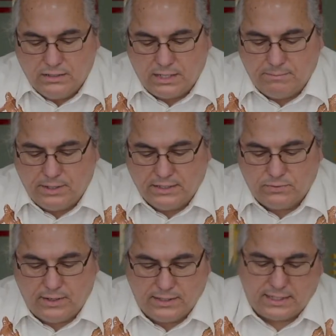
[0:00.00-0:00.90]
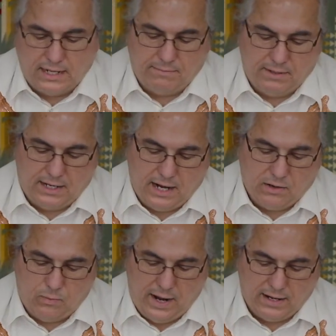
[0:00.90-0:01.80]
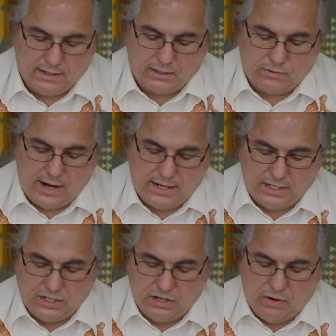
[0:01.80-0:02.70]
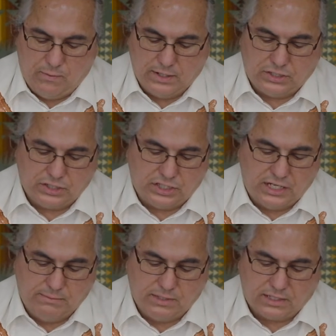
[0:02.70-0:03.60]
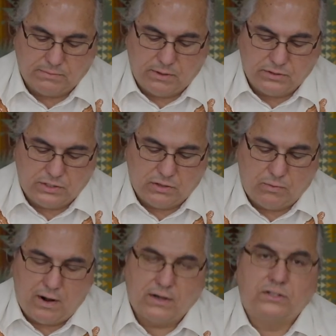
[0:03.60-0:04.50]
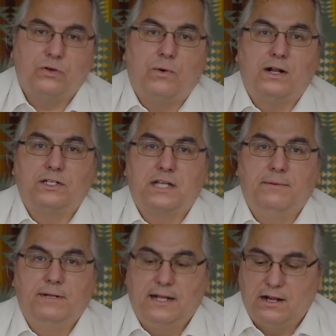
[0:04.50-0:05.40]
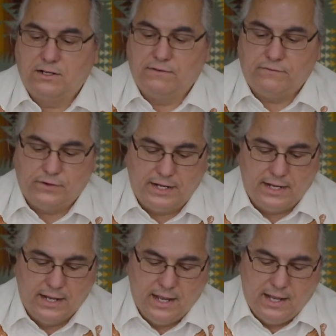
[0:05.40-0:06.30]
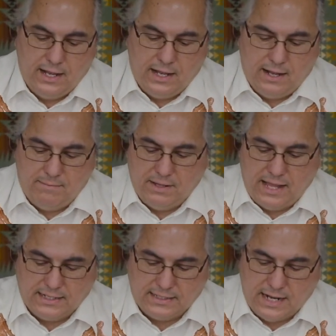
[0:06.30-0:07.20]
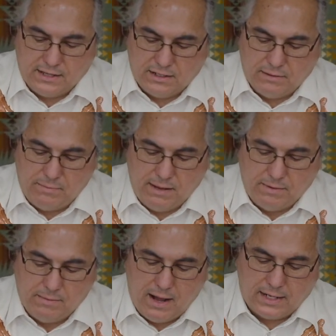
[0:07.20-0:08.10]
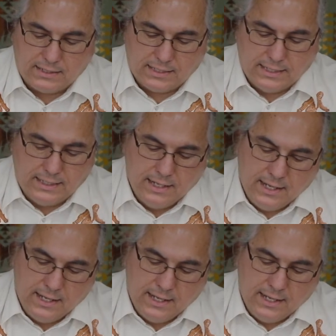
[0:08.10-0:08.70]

someplace where it's going to be kind of wet on the ground and you don't want your seams exposed to the water so water's coming in on your foot. But that's another little baby moccasin.